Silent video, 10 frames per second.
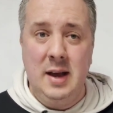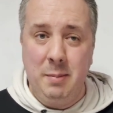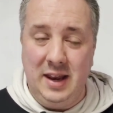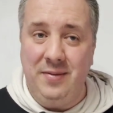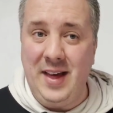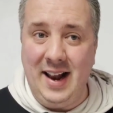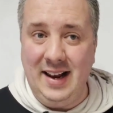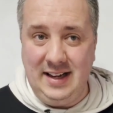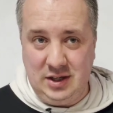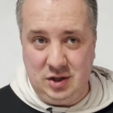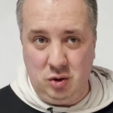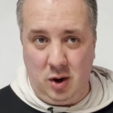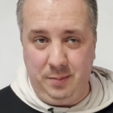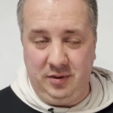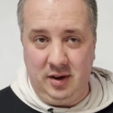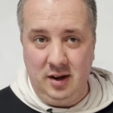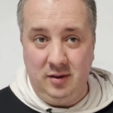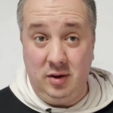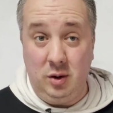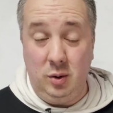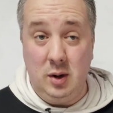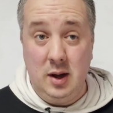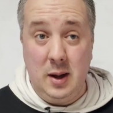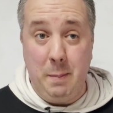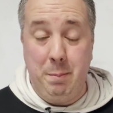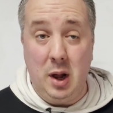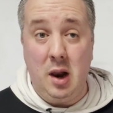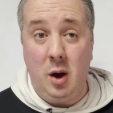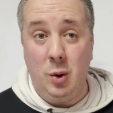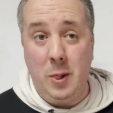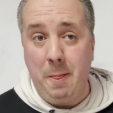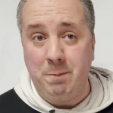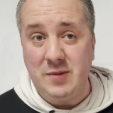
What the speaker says: But if that lease drops to below,